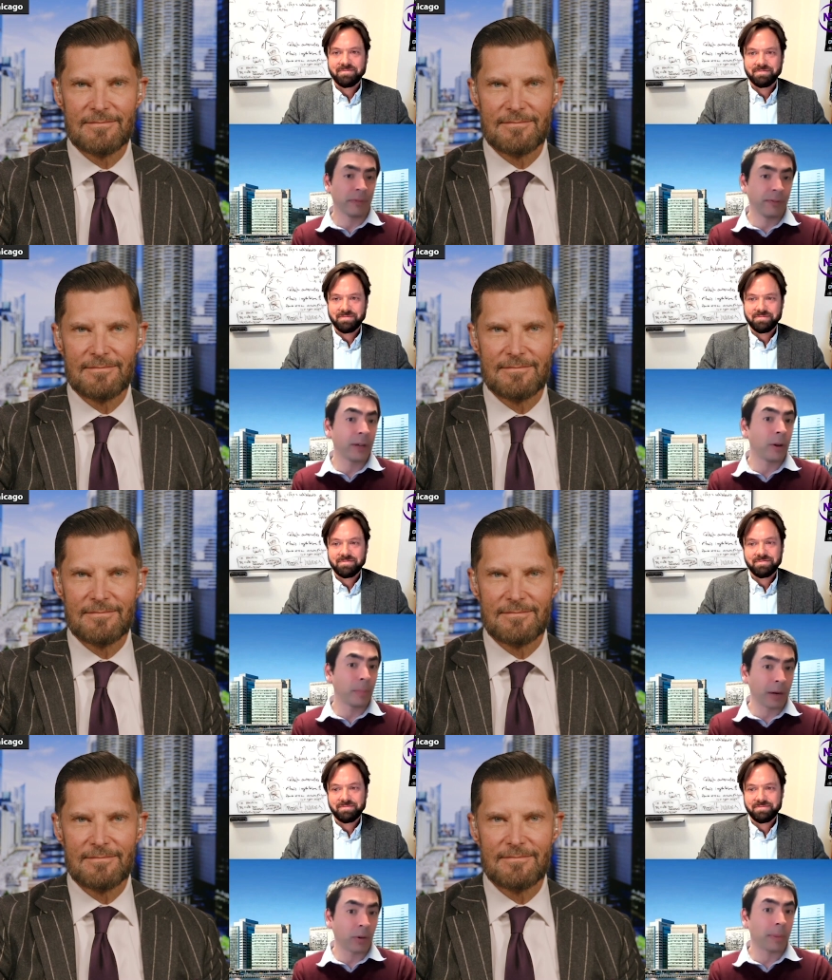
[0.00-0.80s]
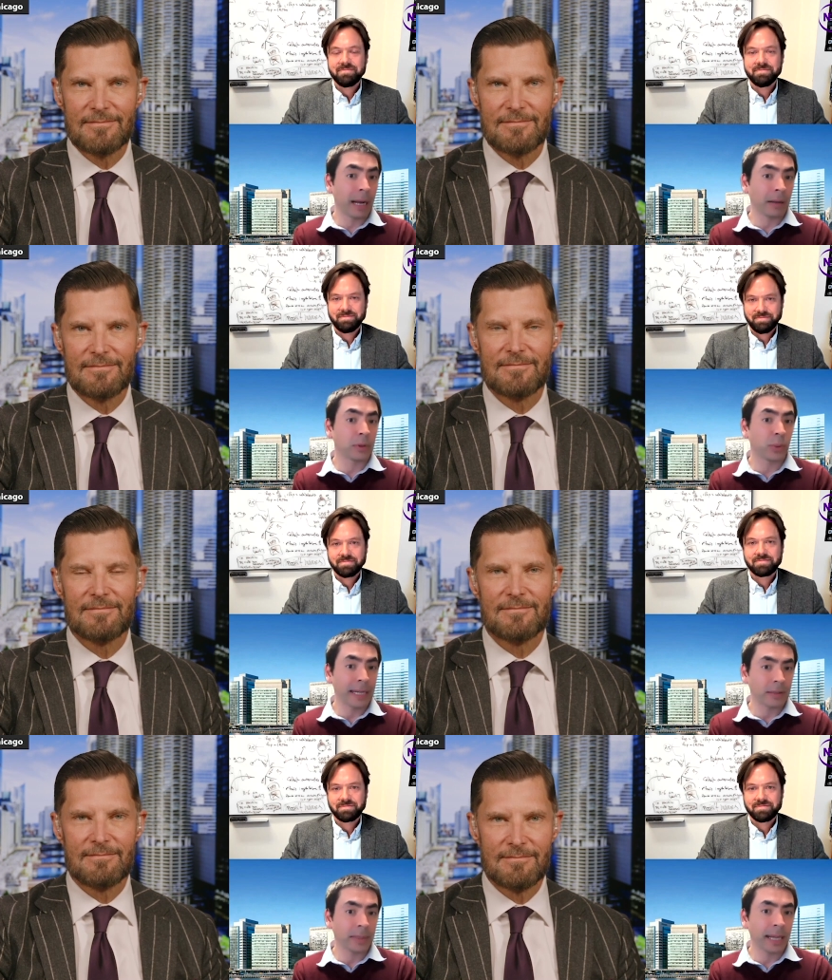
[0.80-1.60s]
Speaker 1: fecal microbiome
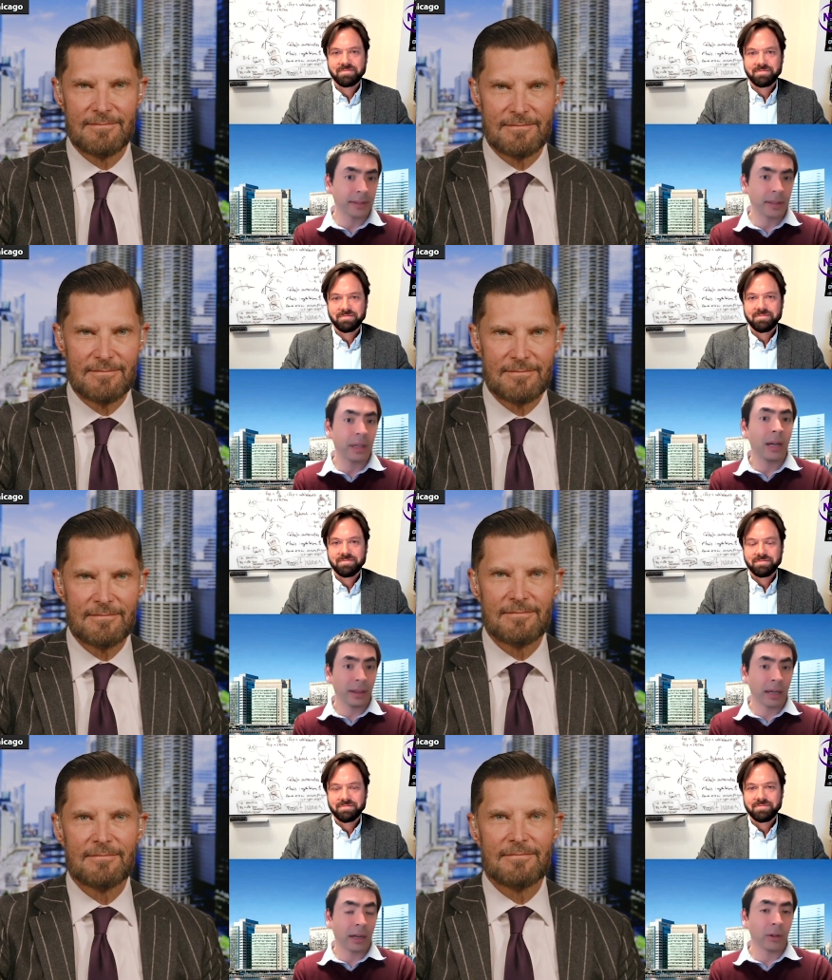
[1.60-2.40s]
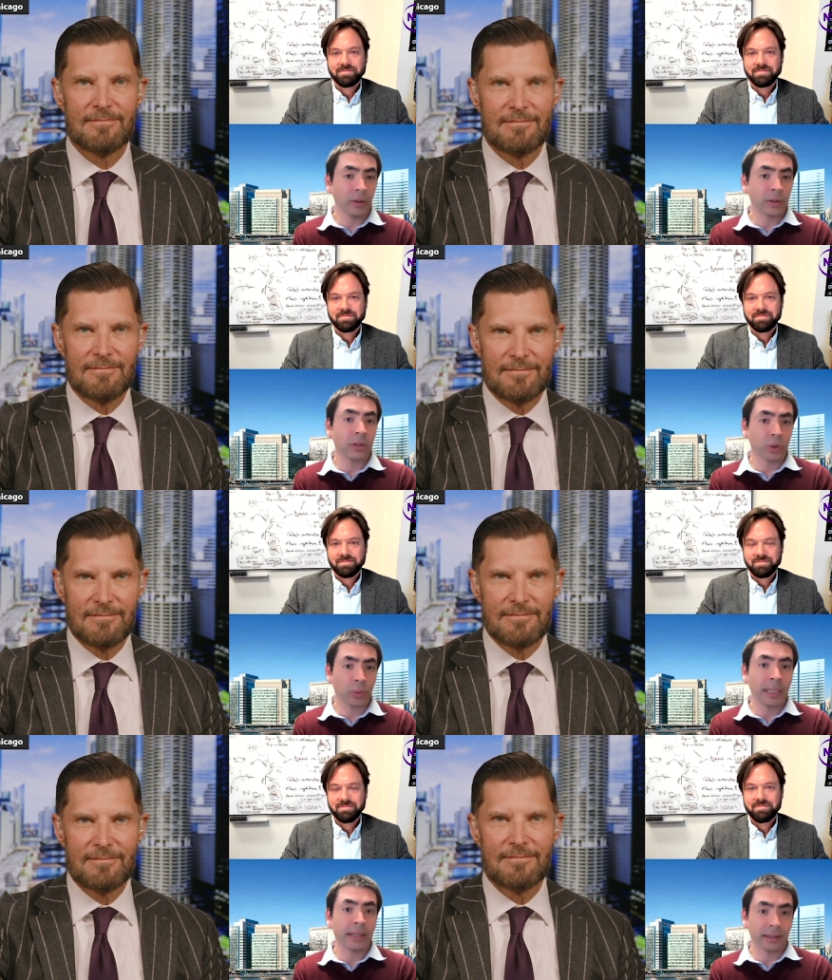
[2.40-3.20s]
transplants that are used to
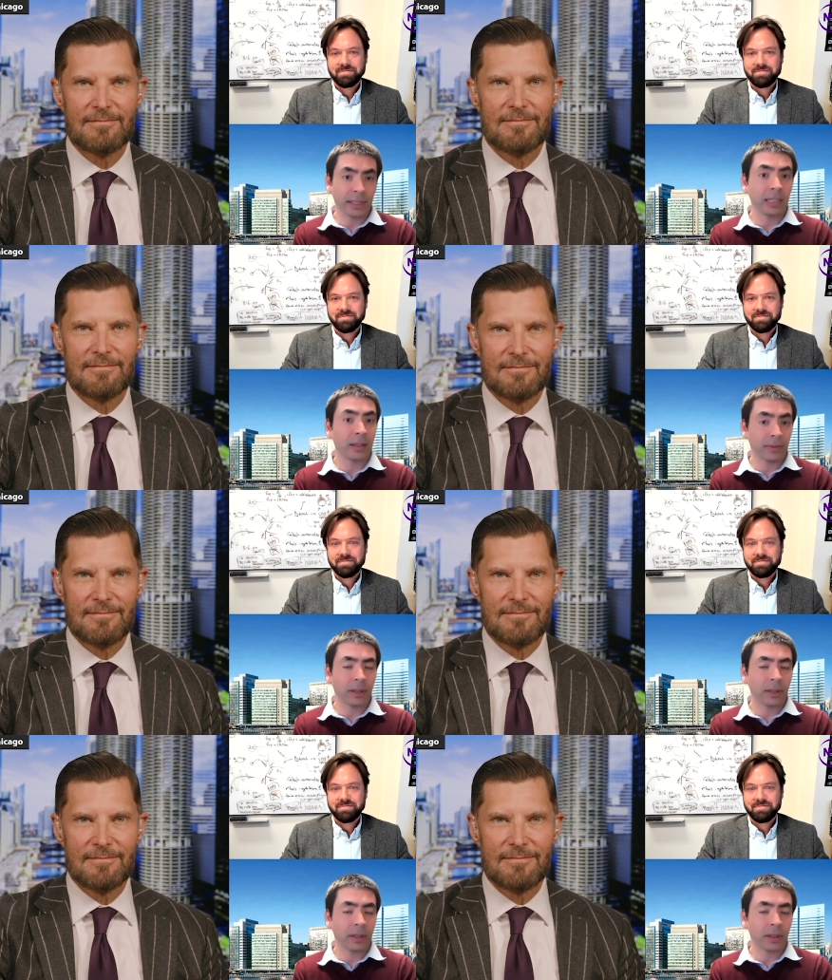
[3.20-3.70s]
treat C. diff